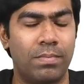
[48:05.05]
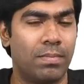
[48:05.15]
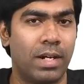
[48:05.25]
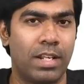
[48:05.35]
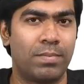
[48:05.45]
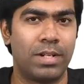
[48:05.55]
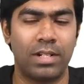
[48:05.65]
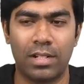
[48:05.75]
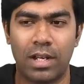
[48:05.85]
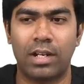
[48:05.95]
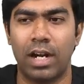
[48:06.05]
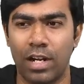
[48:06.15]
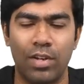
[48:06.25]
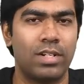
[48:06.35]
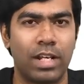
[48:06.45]
mellitus patients are
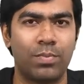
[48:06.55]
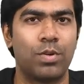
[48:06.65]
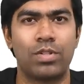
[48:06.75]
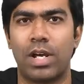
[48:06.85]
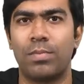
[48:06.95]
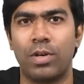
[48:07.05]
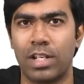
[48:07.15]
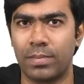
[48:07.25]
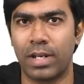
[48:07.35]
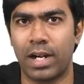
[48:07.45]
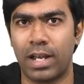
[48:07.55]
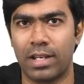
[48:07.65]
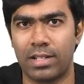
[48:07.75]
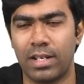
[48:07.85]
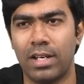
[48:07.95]
continuously exposed to hypoglycemic
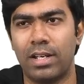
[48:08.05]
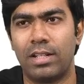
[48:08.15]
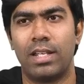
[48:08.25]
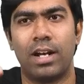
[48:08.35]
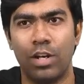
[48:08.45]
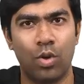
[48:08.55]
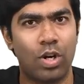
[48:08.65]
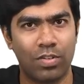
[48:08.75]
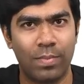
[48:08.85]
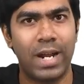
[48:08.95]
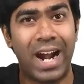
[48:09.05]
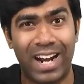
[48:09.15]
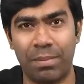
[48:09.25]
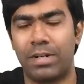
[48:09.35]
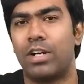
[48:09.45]
attacks, their neurons will be
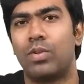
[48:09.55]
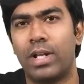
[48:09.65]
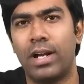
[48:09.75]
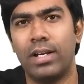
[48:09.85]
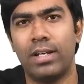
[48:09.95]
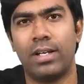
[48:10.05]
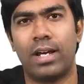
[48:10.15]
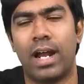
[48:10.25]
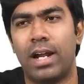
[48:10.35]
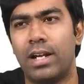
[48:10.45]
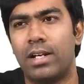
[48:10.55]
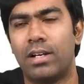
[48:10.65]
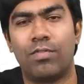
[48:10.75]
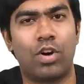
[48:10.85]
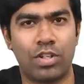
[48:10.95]
adapted to that. And
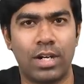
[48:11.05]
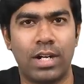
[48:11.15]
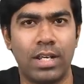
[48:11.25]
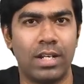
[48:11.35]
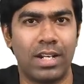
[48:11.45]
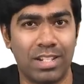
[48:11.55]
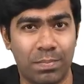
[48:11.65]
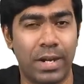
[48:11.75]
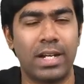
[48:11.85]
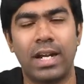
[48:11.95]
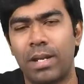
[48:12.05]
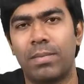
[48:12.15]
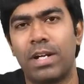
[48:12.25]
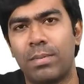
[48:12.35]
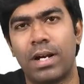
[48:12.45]
fortunately, despite getting
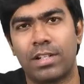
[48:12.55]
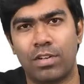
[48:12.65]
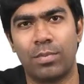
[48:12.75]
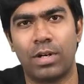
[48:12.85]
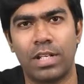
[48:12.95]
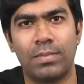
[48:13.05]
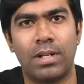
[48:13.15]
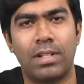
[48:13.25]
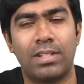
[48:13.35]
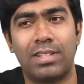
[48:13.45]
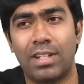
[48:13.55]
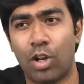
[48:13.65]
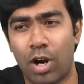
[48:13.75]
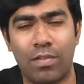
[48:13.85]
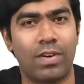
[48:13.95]
multiple attacks of hypoglycemia, a
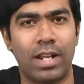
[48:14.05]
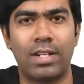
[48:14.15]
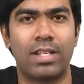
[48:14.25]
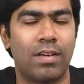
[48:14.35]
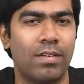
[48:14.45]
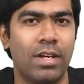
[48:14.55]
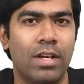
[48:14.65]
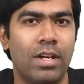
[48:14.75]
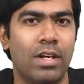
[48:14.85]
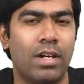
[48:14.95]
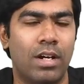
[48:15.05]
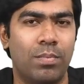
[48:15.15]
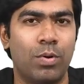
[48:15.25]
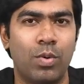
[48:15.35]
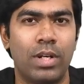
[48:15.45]
lot of trials have
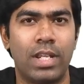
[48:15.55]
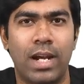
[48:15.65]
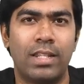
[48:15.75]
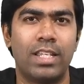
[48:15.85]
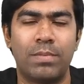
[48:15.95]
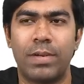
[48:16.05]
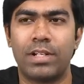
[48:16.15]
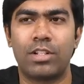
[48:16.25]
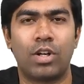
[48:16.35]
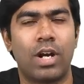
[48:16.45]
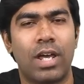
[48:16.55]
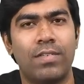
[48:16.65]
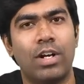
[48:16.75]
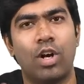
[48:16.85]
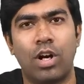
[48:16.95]
proven that these patients are not
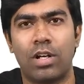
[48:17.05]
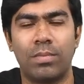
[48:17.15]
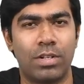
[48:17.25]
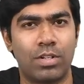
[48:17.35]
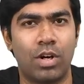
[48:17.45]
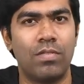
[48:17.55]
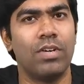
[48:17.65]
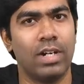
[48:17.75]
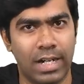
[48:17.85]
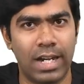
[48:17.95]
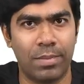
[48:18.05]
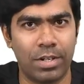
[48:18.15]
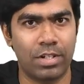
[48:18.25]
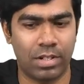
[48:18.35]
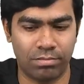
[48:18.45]
having long-term risk of
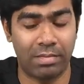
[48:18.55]
dementia